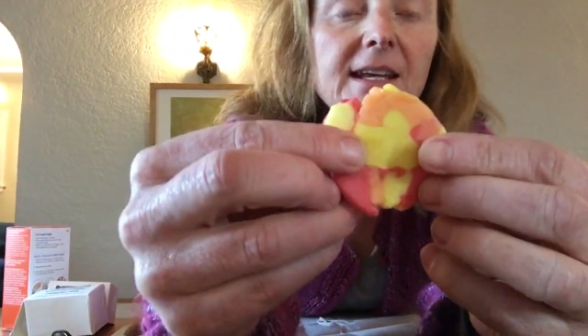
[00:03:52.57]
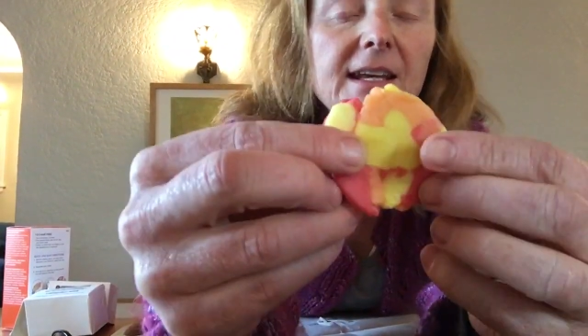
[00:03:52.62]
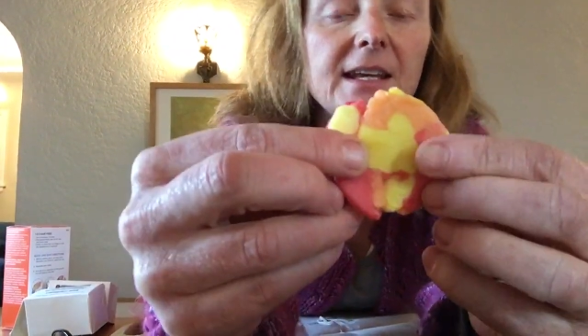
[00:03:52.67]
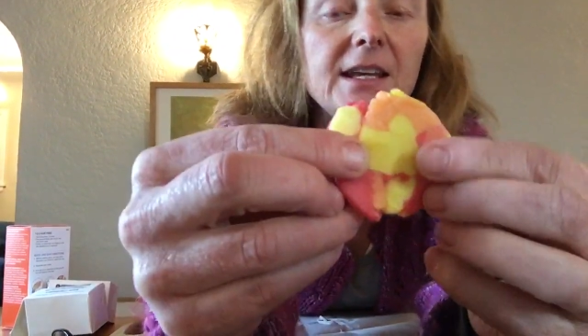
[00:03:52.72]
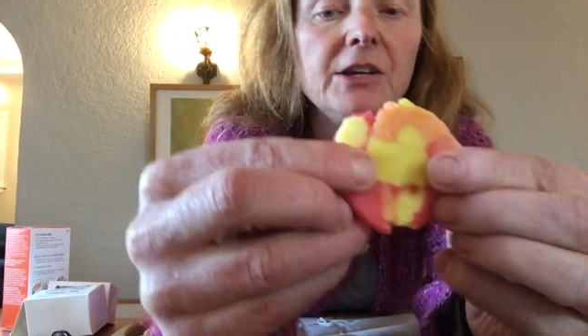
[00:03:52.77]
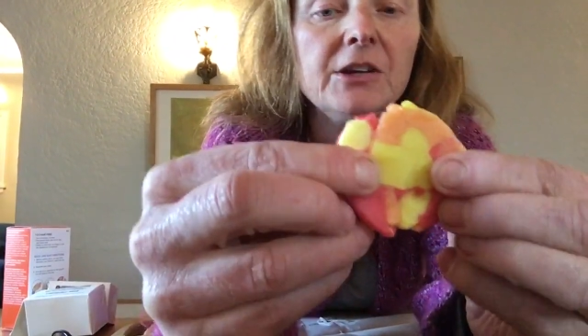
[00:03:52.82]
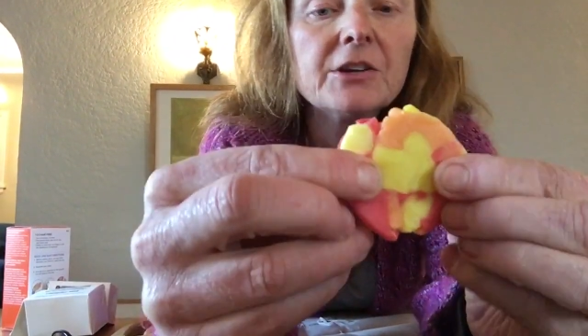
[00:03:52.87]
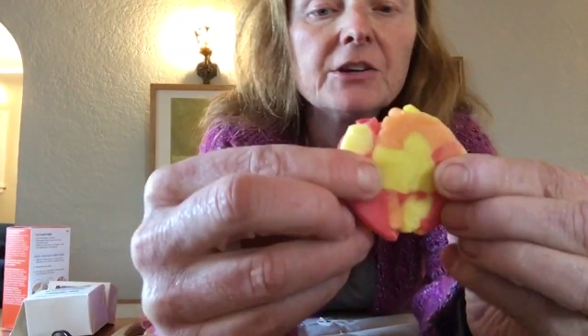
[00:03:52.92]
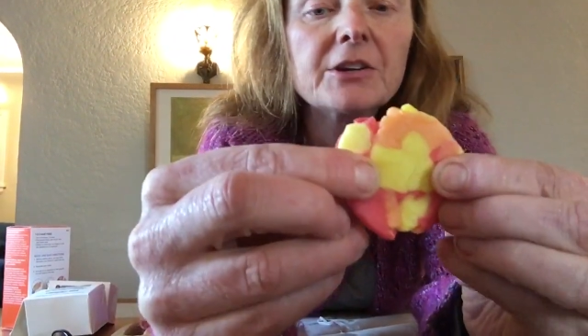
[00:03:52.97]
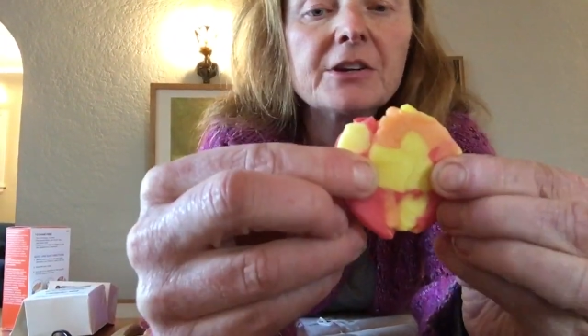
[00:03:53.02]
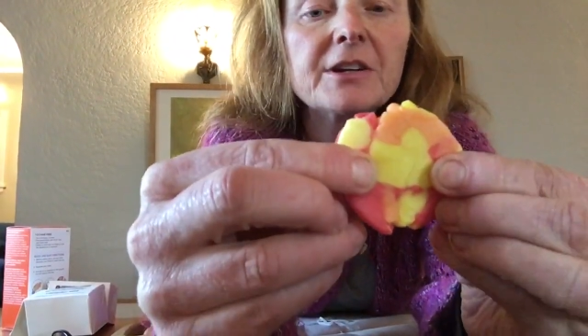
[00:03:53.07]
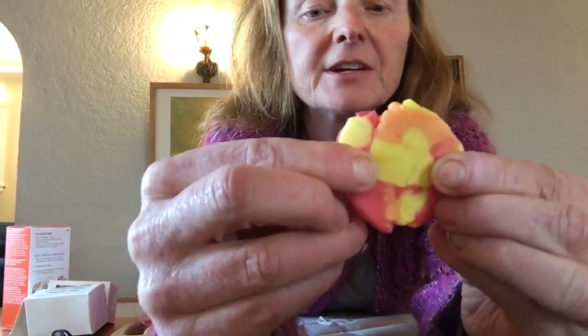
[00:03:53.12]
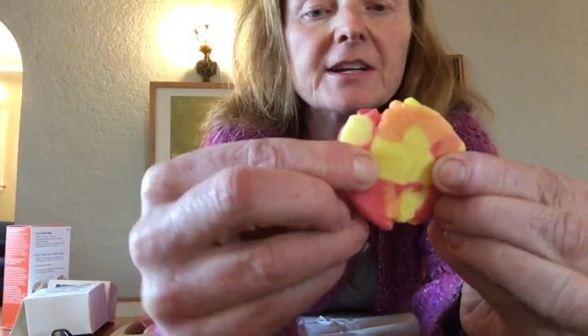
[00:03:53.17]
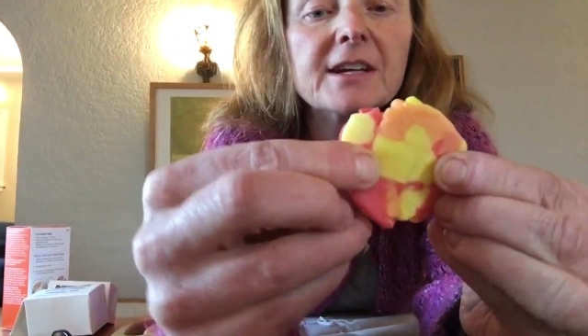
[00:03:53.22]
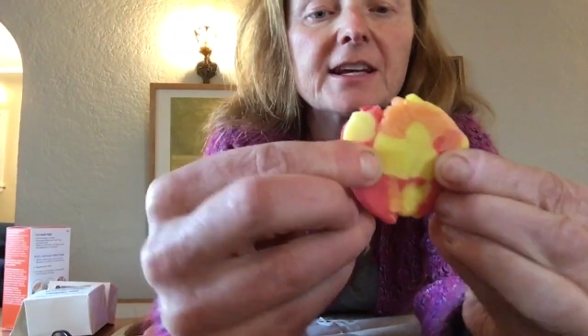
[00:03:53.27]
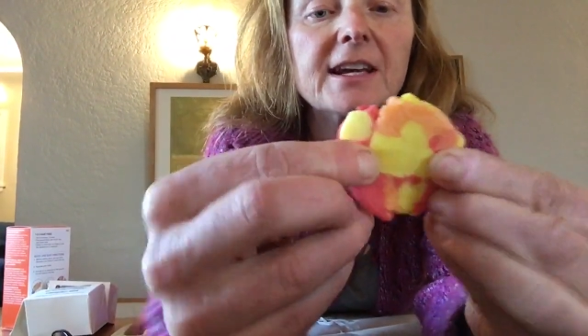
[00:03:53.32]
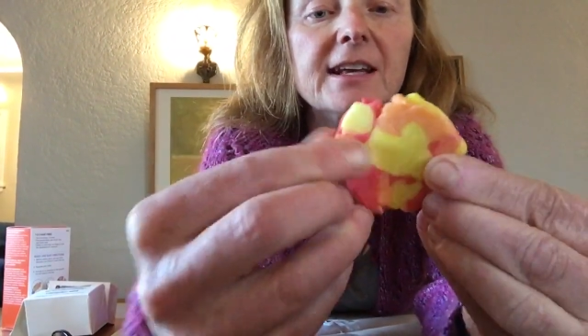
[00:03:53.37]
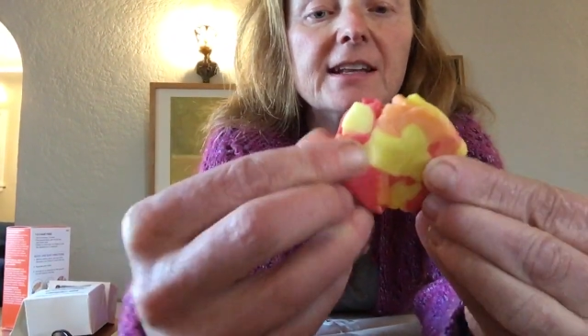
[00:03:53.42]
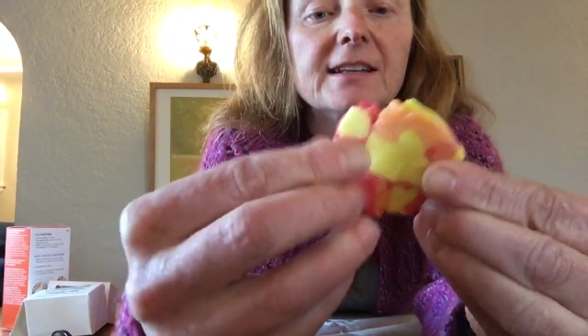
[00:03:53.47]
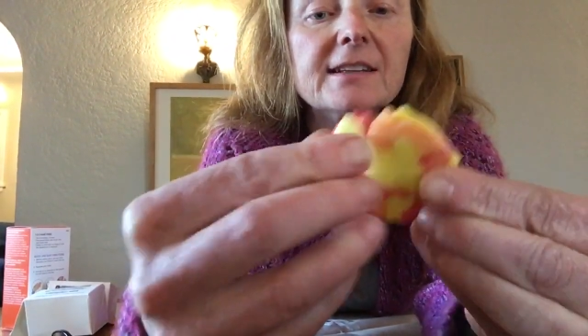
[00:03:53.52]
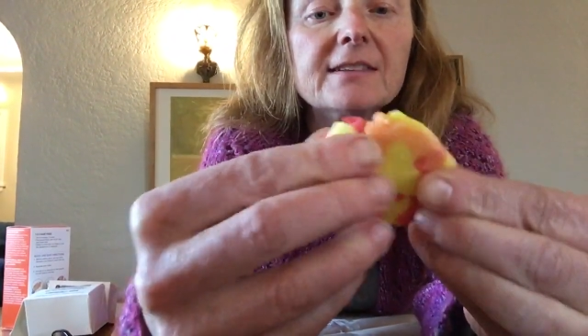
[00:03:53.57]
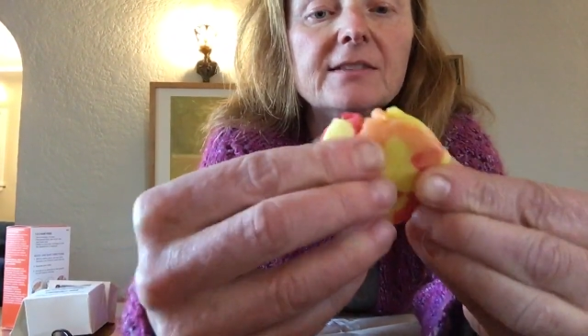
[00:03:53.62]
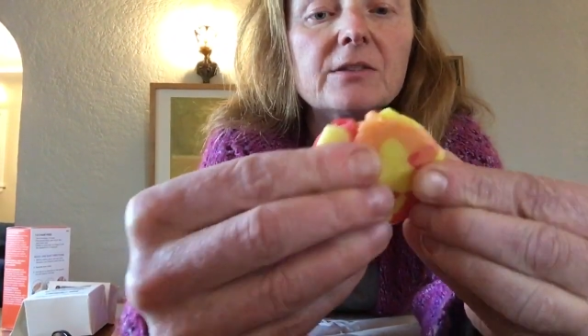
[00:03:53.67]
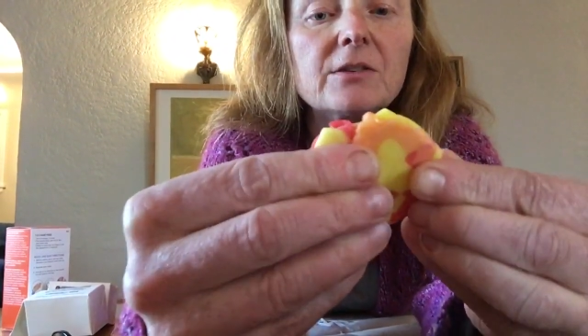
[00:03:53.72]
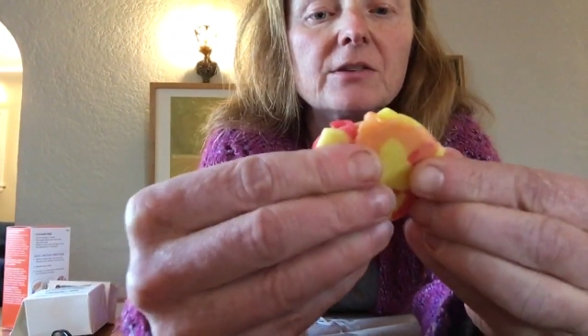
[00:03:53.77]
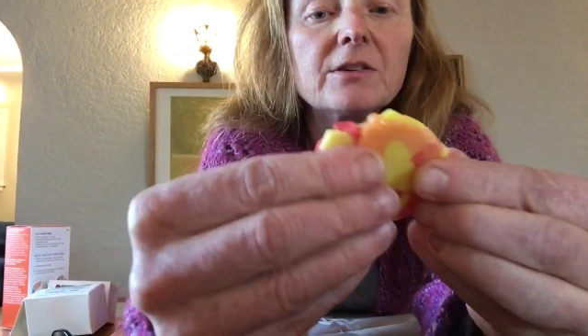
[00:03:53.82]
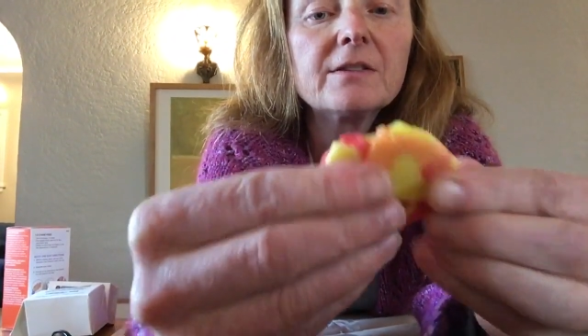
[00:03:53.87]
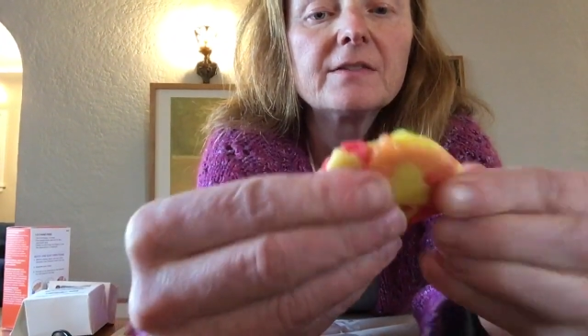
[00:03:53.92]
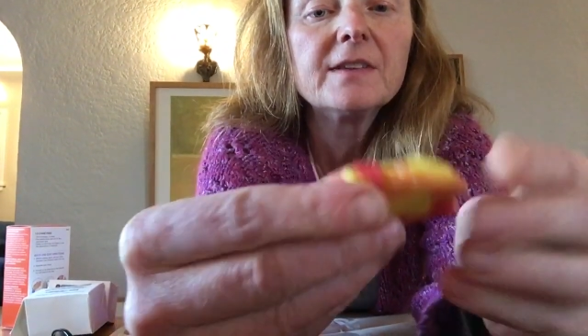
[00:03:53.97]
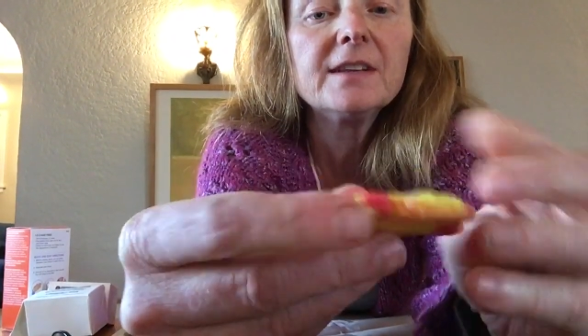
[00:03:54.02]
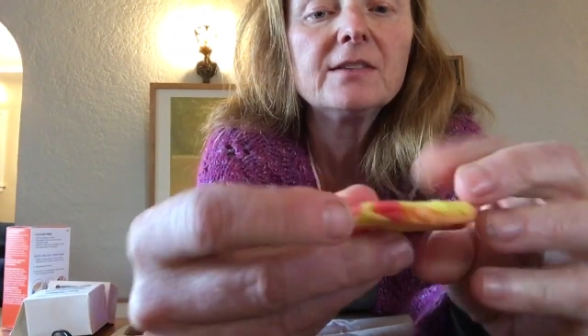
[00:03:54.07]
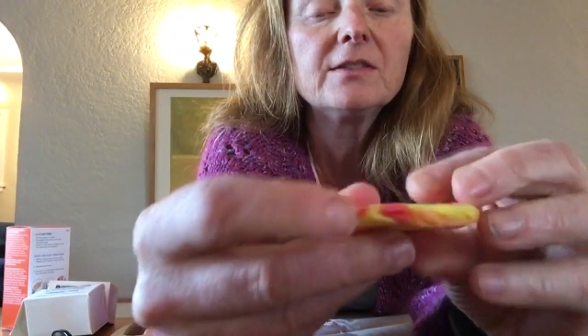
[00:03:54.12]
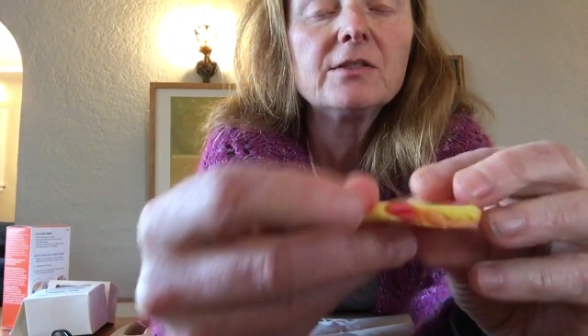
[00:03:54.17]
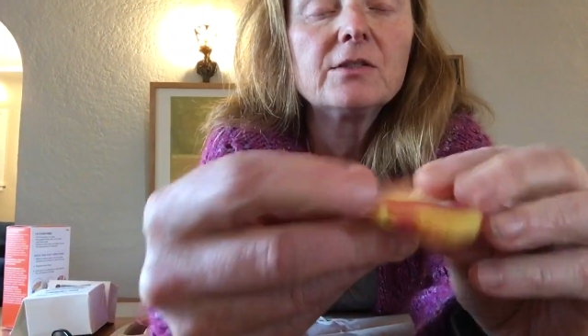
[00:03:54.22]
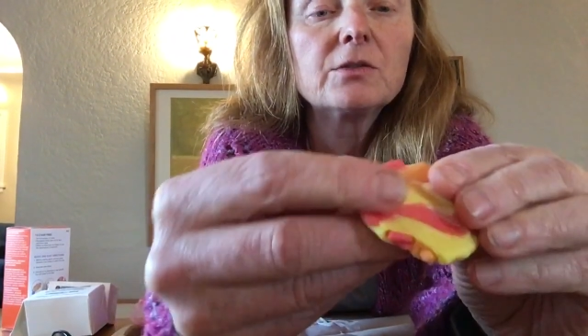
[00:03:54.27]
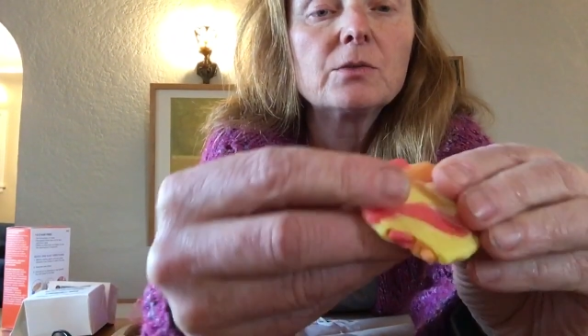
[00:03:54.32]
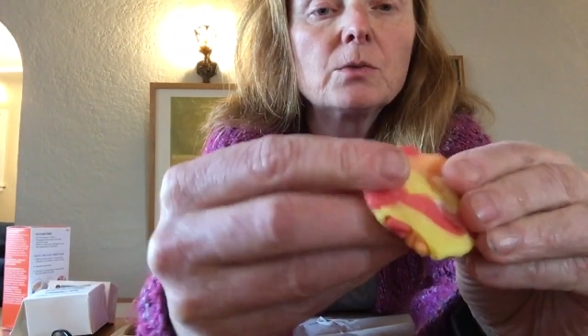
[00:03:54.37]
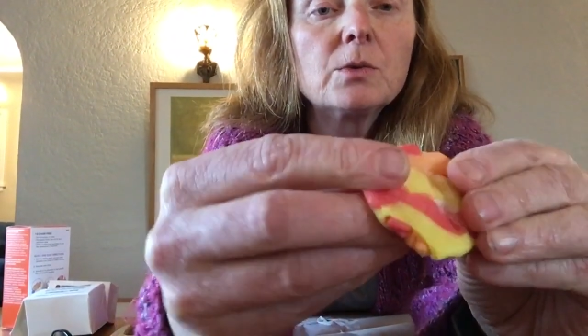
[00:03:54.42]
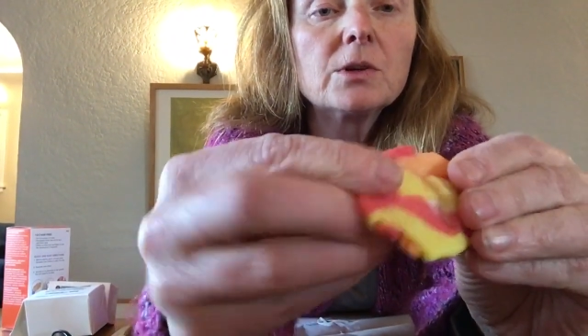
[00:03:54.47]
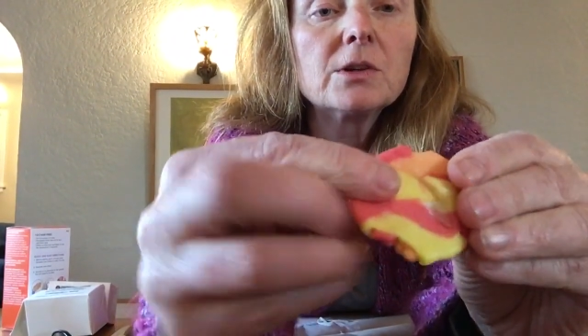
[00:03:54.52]
You're going to get sort of these
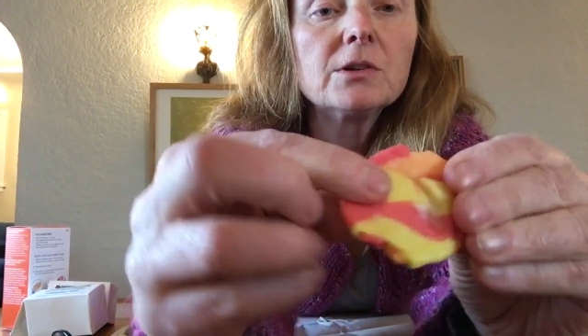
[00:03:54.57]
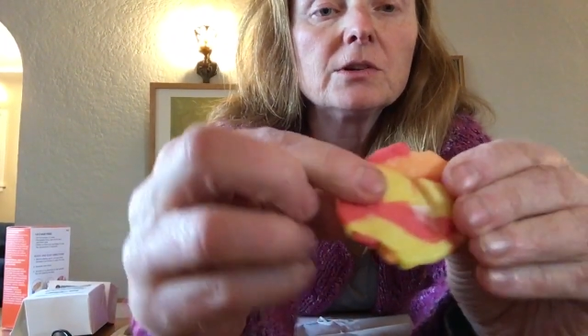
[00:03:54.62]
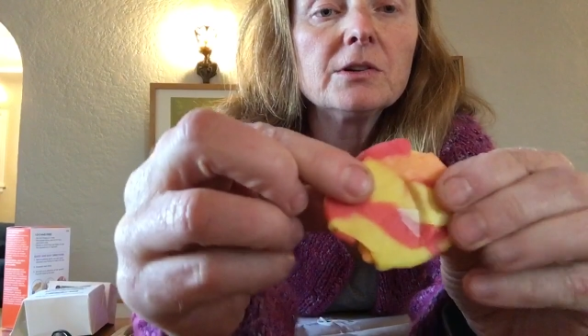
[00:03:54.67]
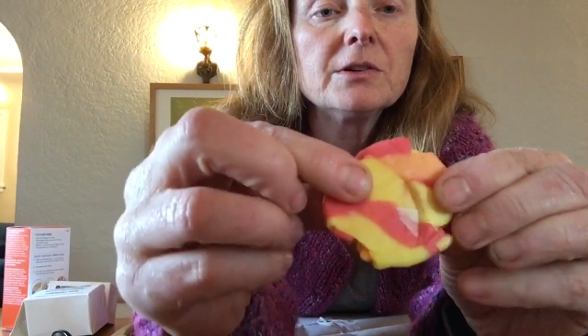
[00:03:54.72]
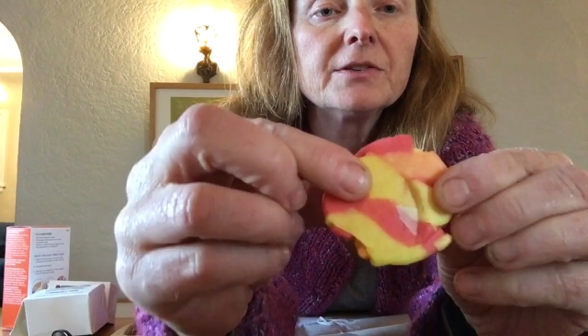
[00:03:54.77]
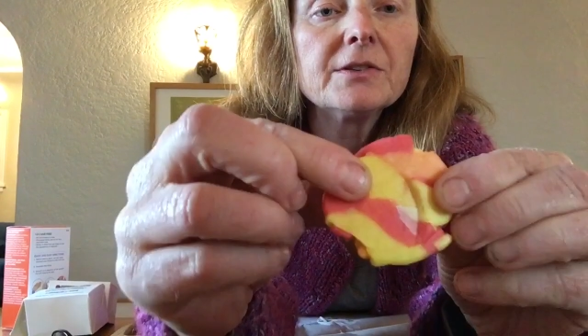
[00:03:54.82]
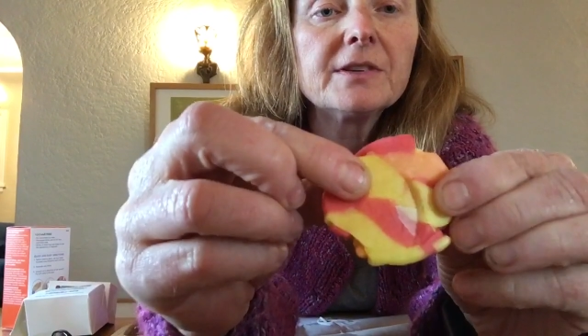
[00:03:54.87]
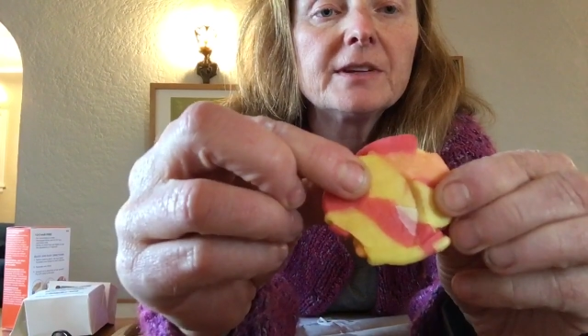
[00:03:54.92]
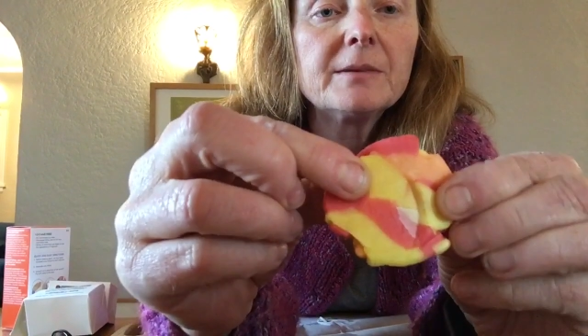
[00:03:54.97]
swirls